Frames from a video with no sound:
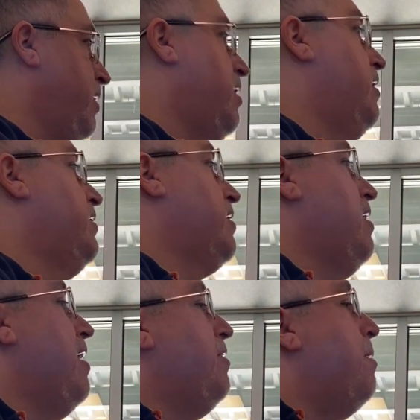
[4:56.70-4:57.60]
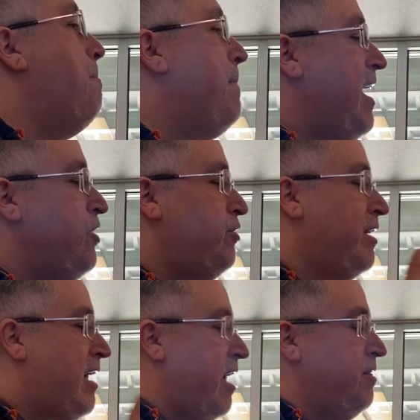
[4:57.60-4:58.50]
because
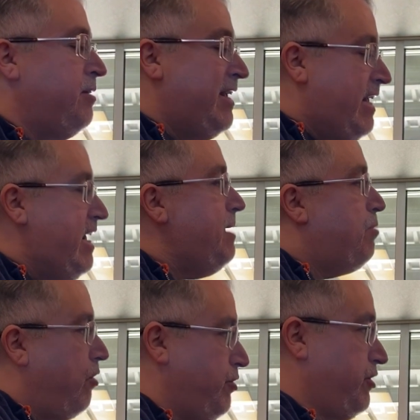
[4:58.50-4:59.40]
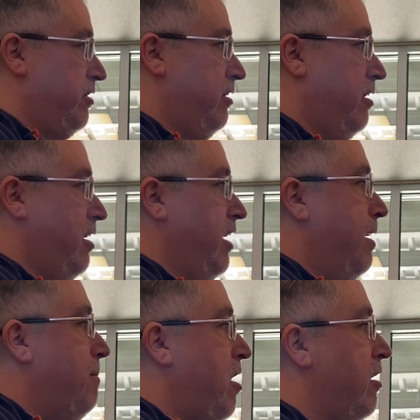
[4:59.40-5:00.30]
The key person in
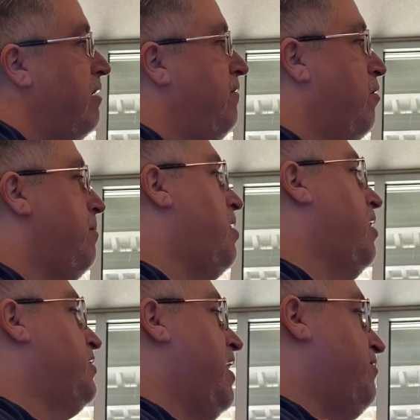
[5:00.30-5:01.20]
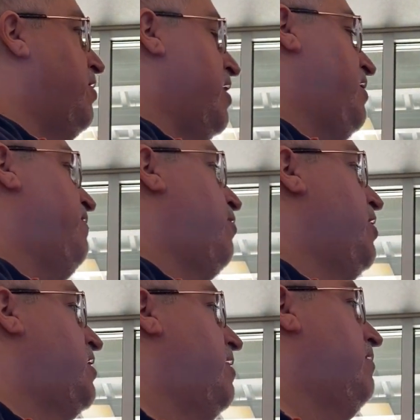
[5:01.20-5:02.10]
American foreign policy after
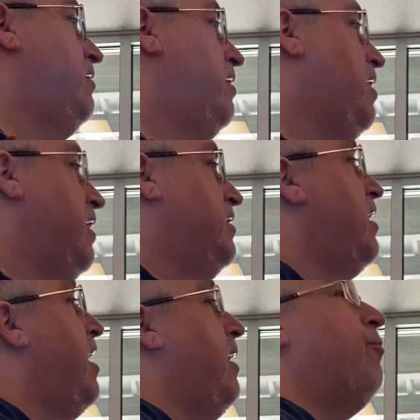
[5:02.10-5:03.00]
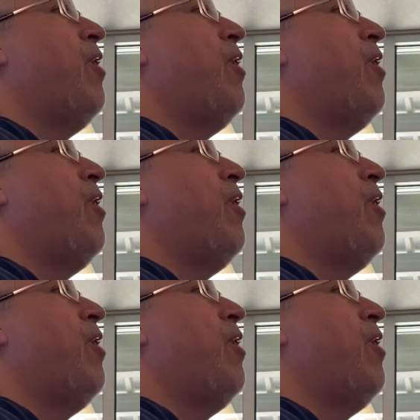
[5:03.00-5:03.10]
1947 is a guy named